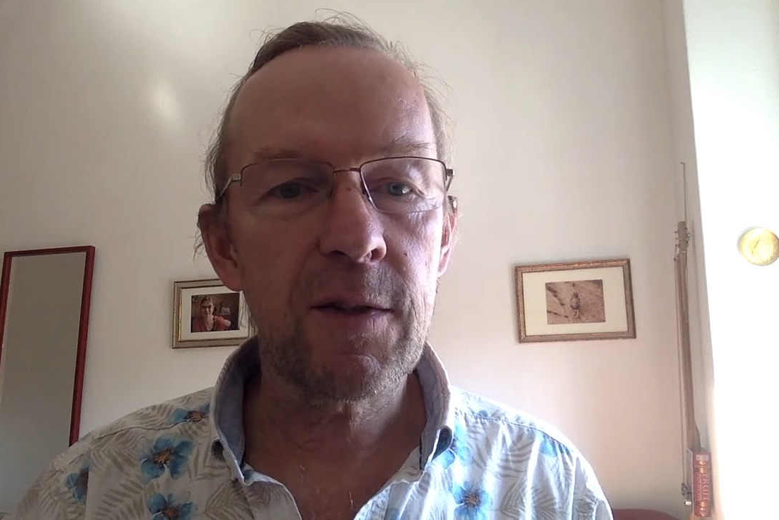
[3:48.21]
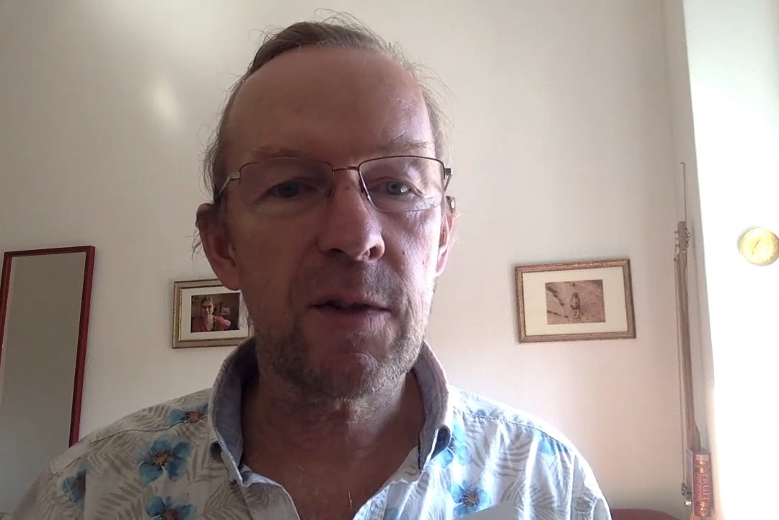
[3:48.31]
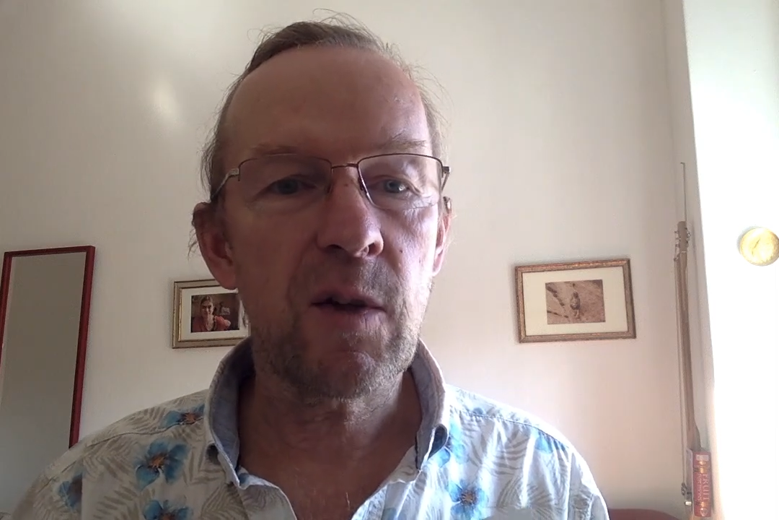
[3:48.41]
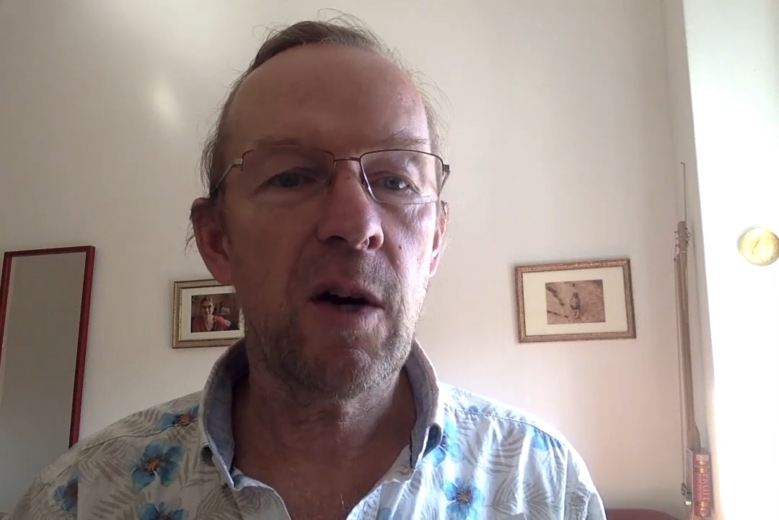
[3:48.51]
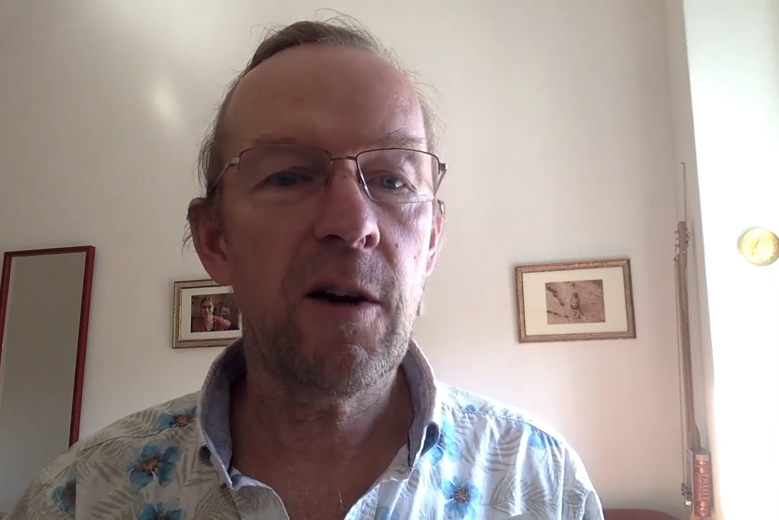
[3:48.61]

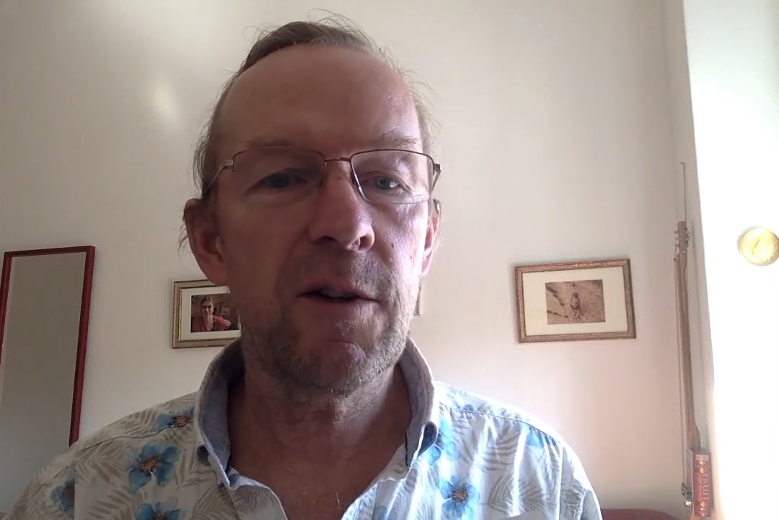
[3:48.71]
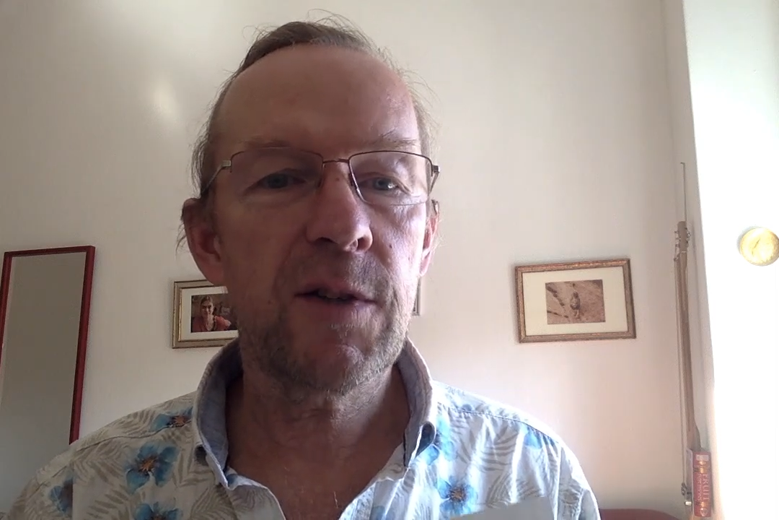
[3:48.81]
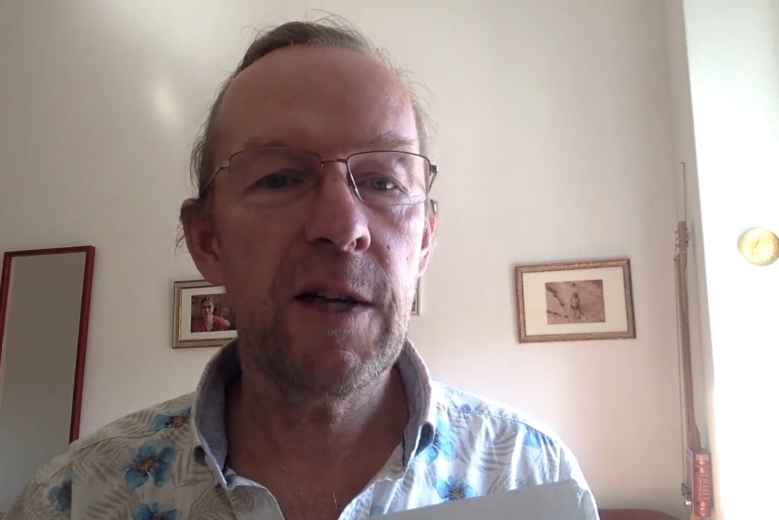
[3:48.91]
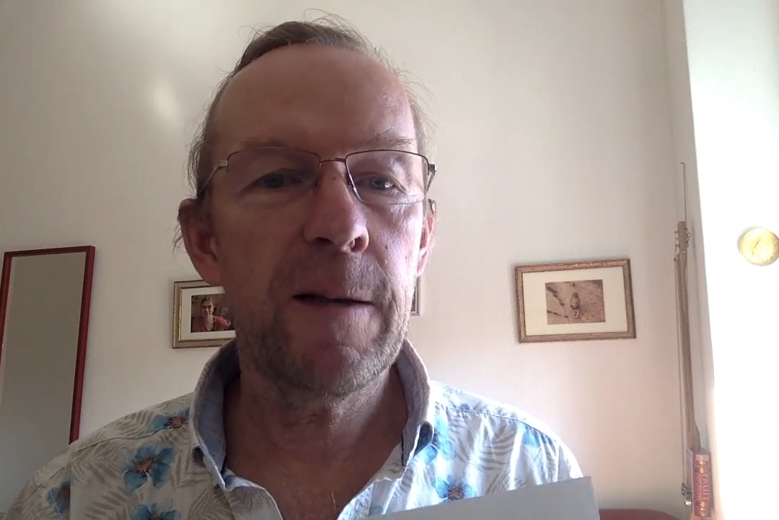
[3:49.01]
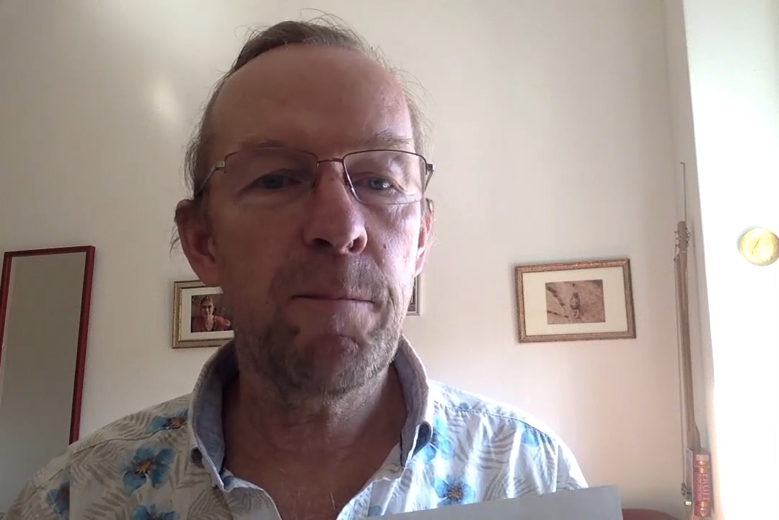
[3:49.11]
stars
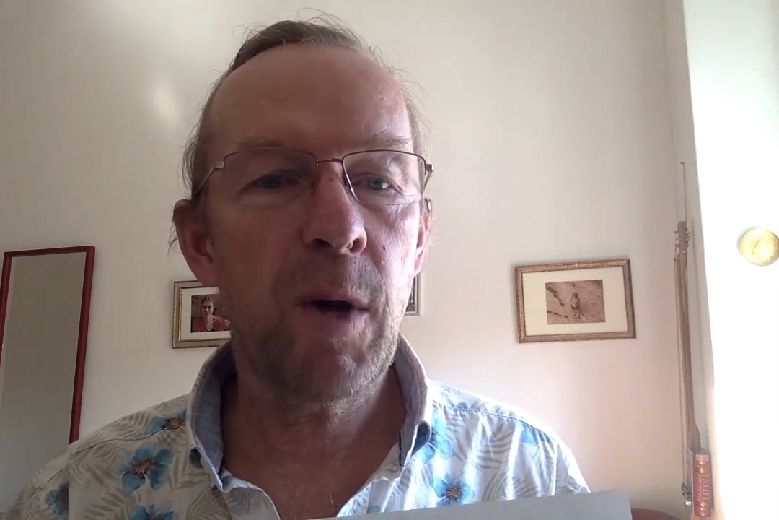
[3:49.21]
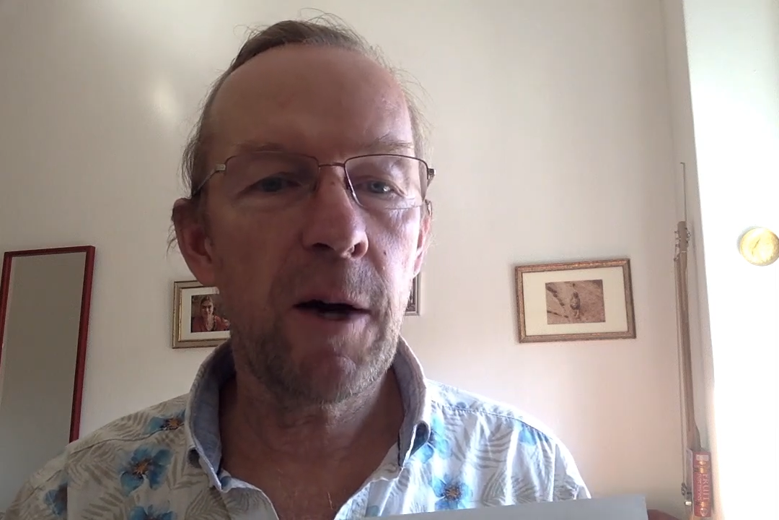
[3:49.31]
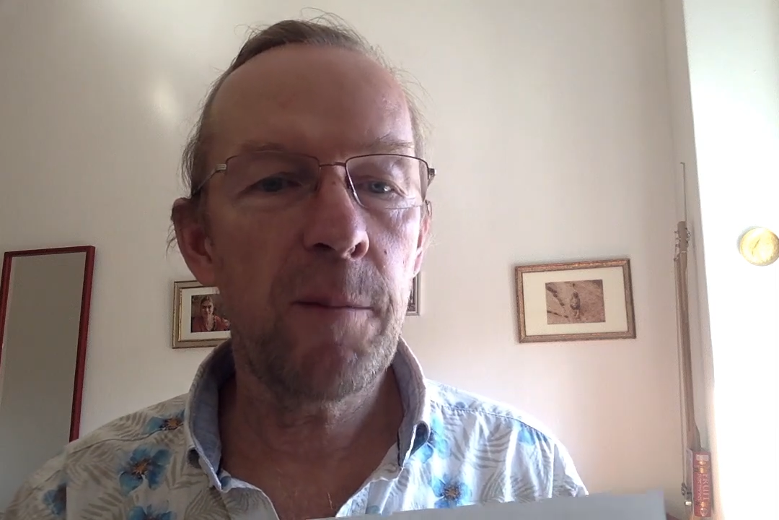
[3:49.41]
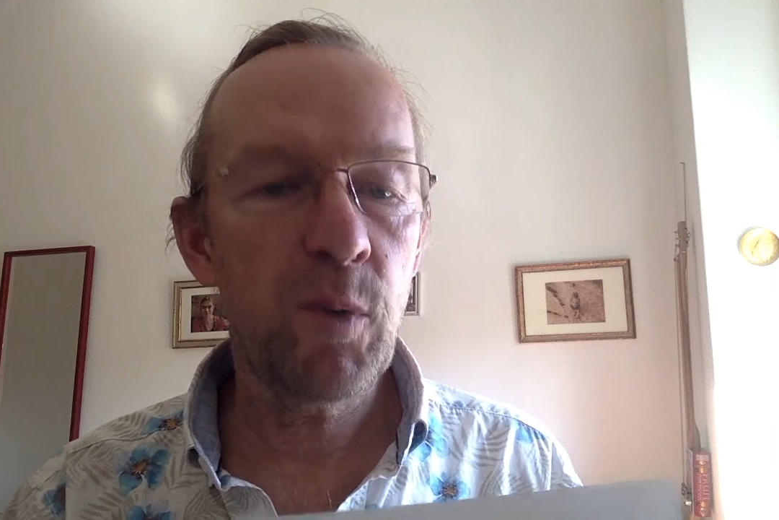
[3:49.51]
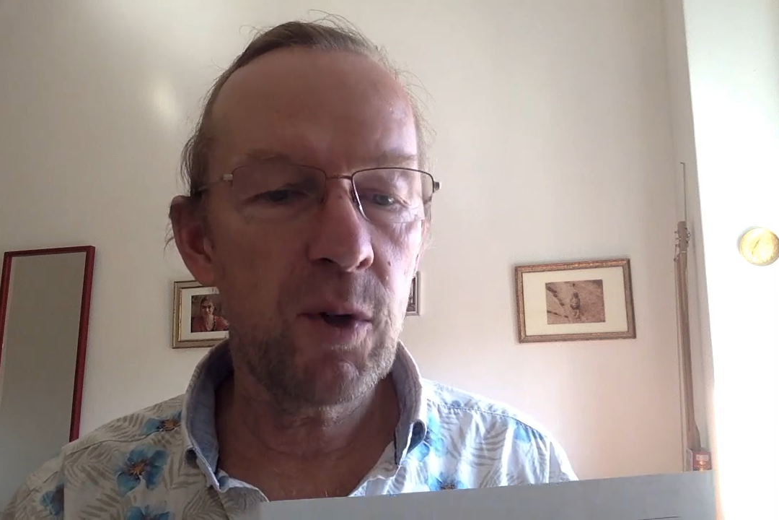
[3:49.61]
in
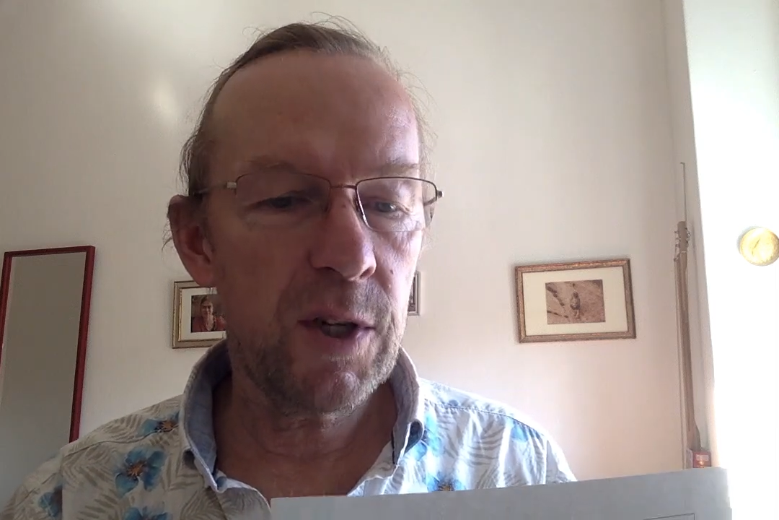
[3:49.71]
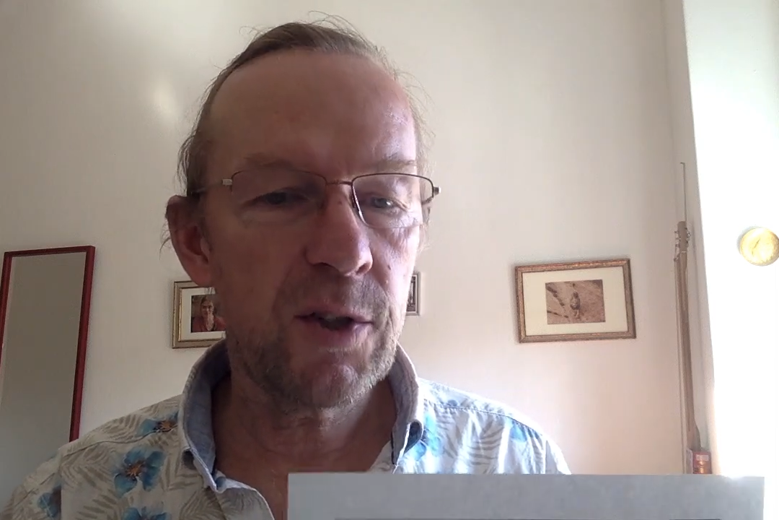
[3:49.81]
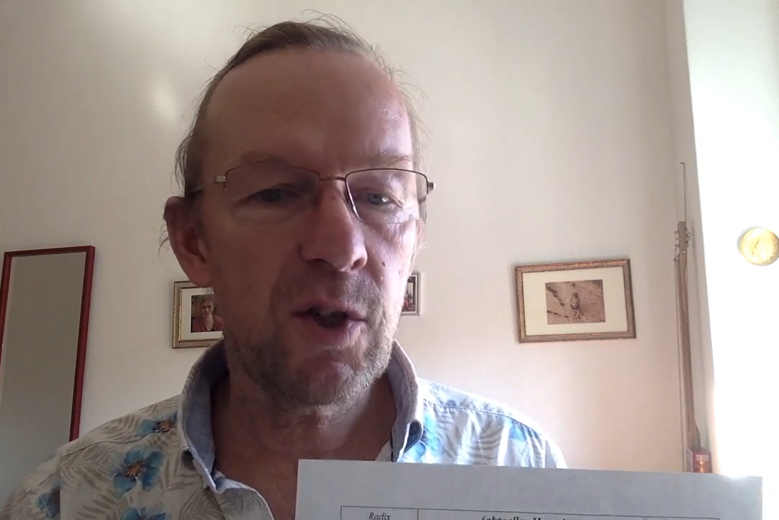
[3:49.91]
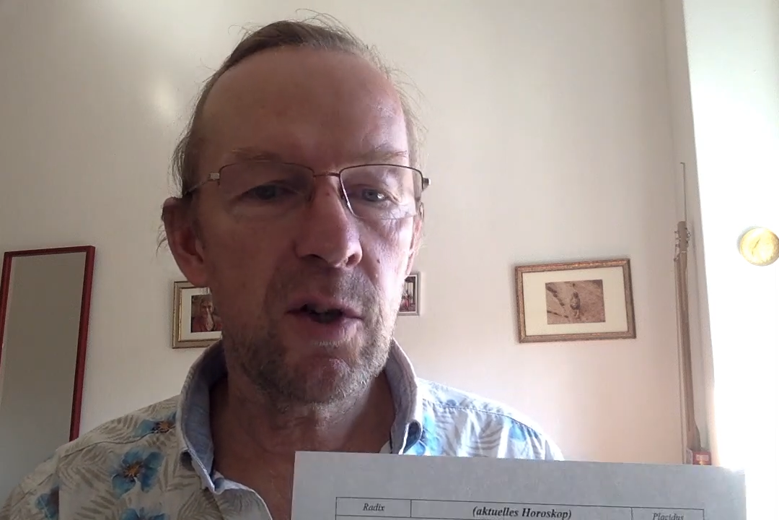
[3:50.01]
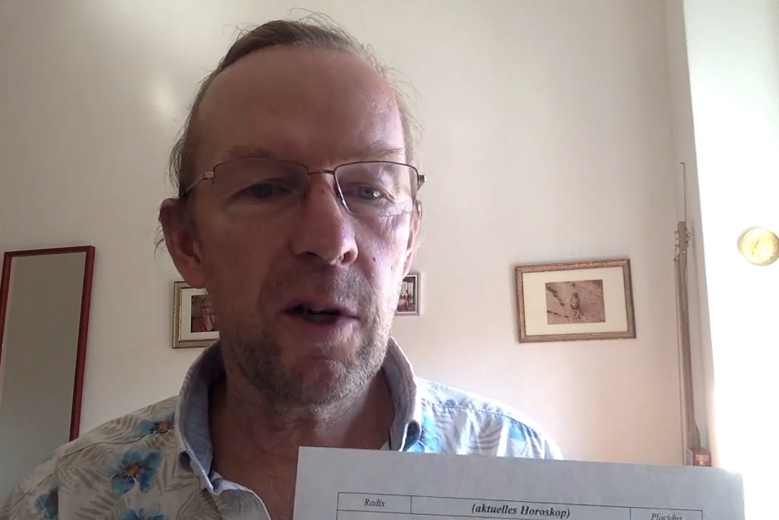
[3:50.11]
my prediction